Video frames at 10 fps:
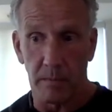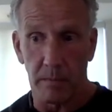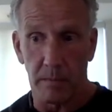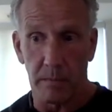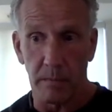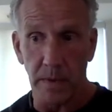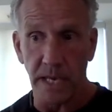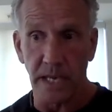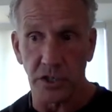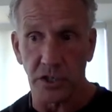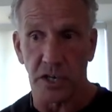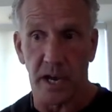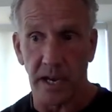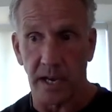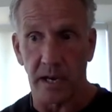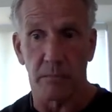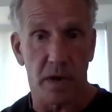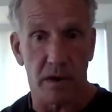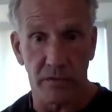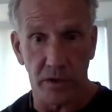me shining
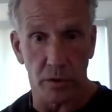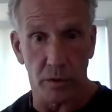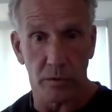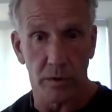above you.